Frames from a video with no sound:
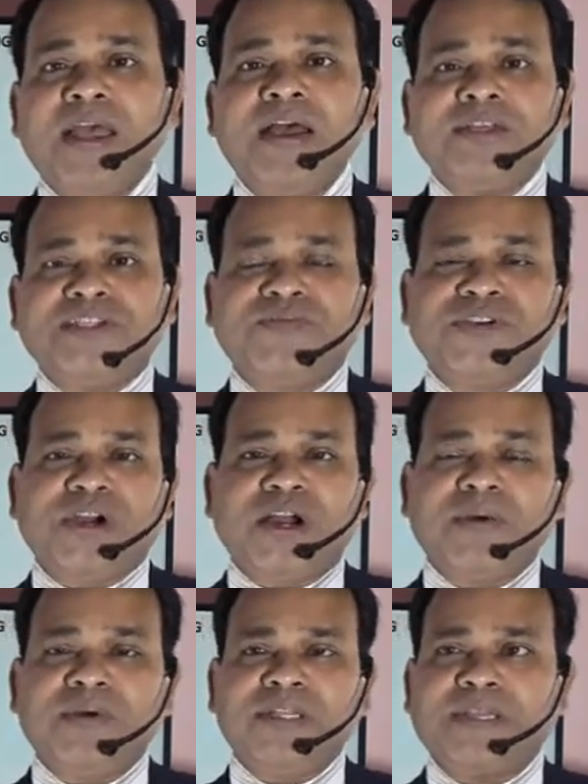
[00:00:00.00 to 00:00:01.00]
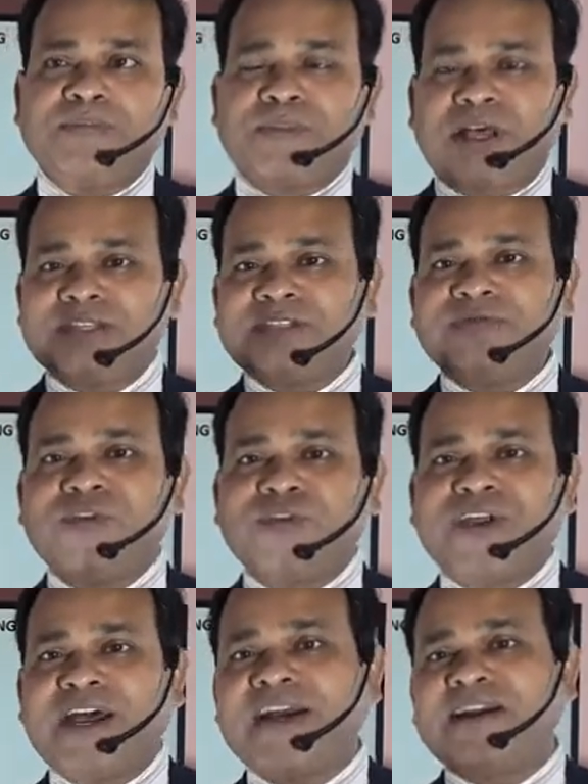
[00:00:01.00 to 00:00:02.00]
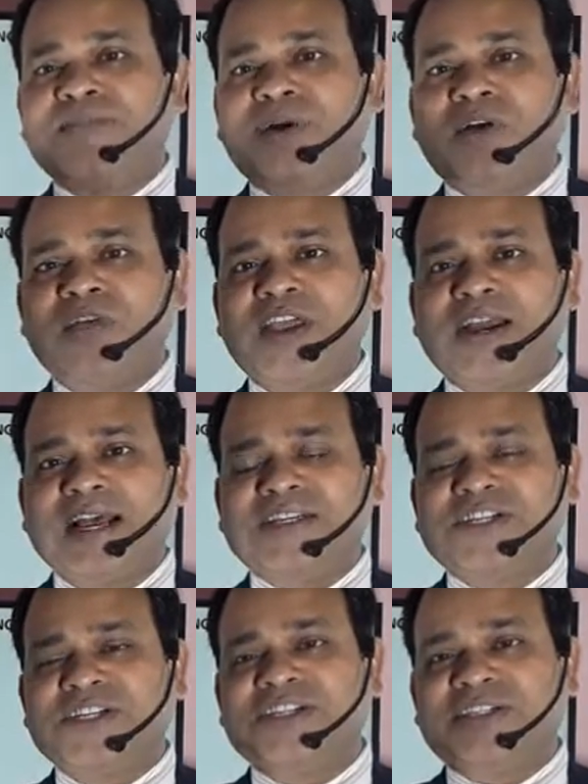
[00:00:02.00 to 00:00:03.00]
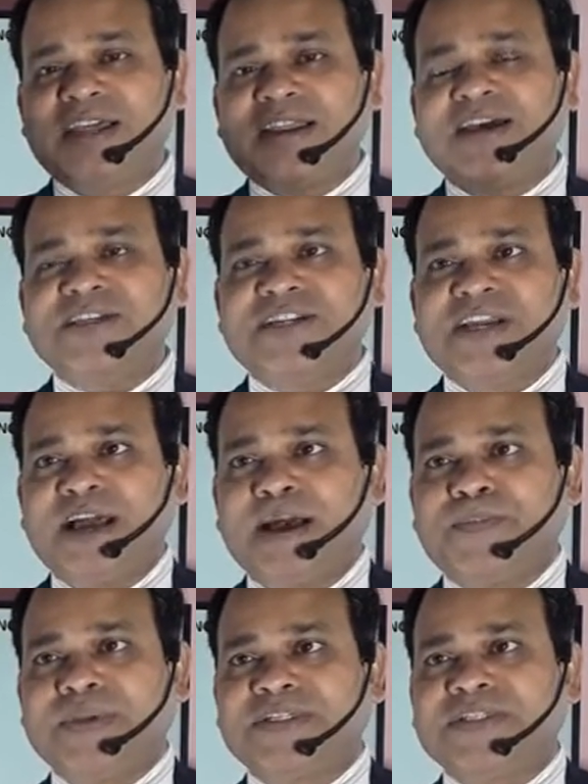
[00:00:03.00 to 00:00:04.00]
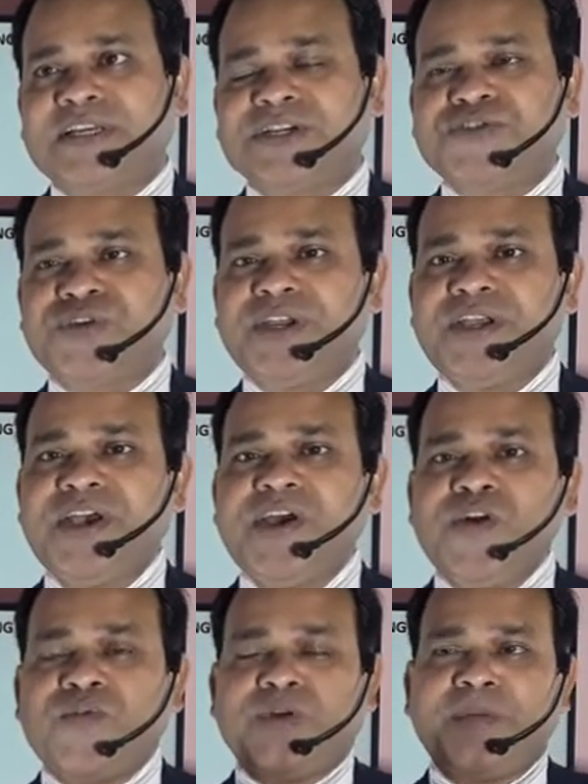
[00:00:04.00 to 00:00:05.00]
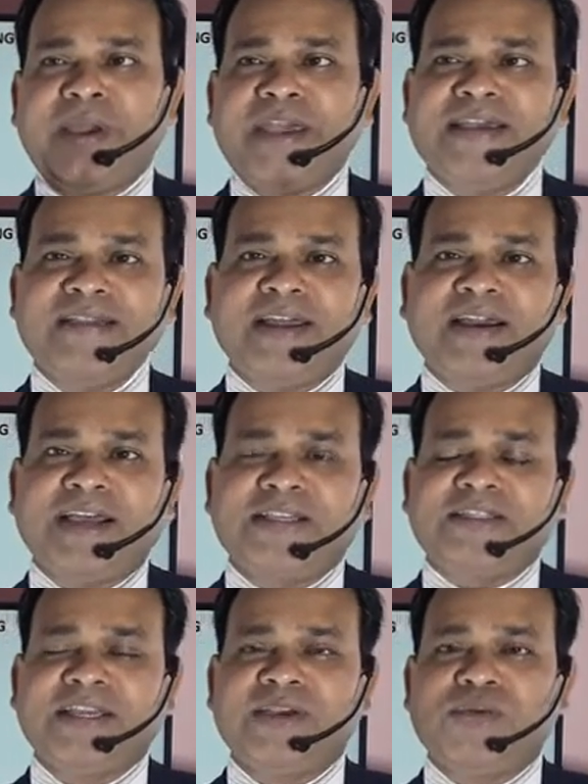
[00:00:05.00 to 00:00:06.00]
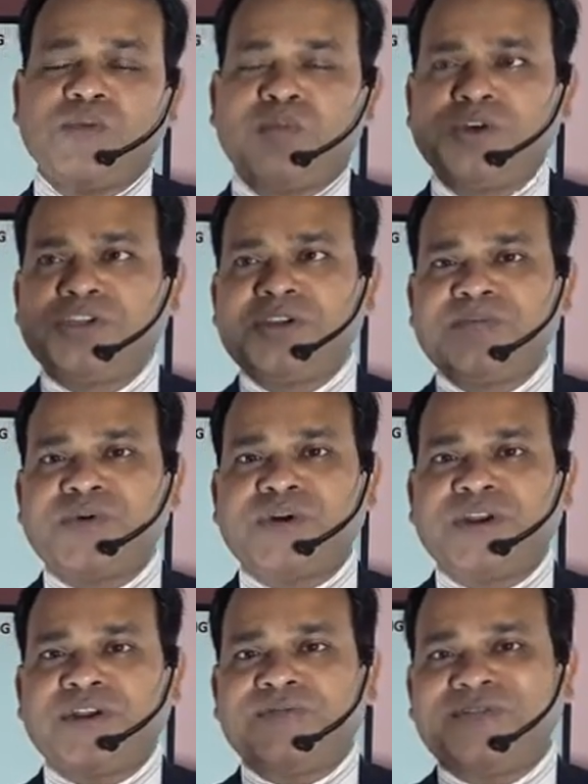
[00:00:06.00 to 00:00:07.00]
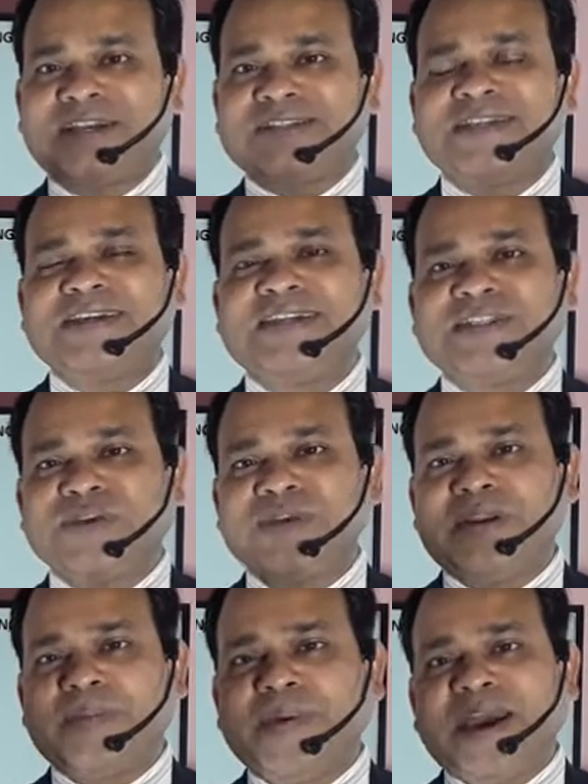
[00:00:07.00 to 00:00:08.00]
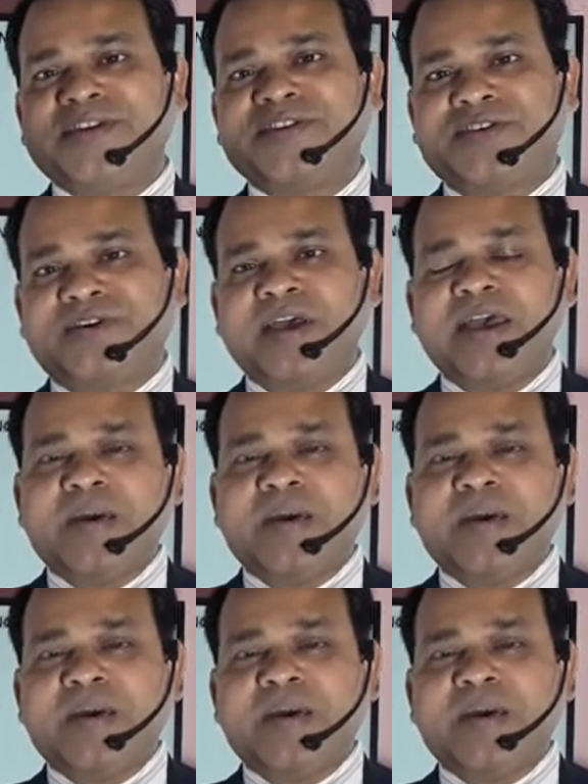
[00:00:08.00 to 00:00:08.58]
So if we talk about the process flow diagram, how the casting, steel casting happens actually, for making the casting, most important and first thing is you need a pattern.